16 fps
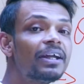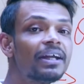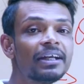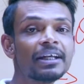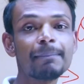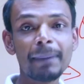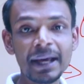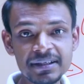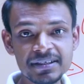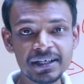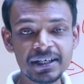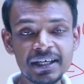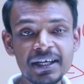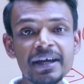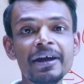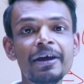heat
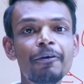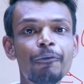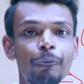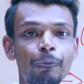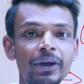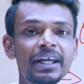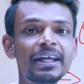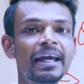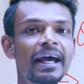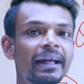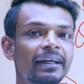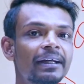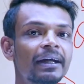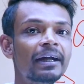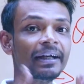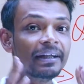capacity, we
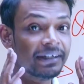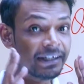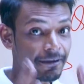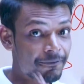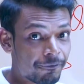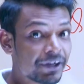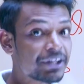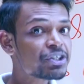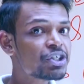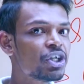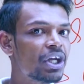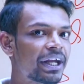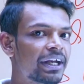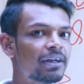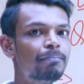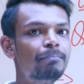can
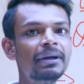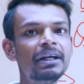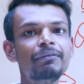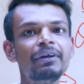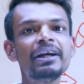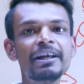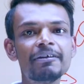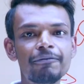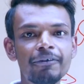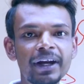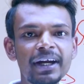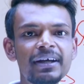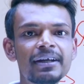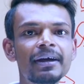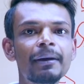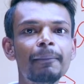differentiate between
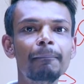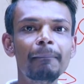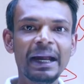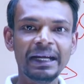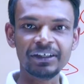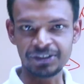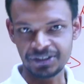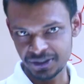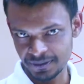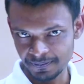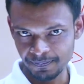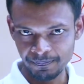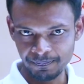different matters.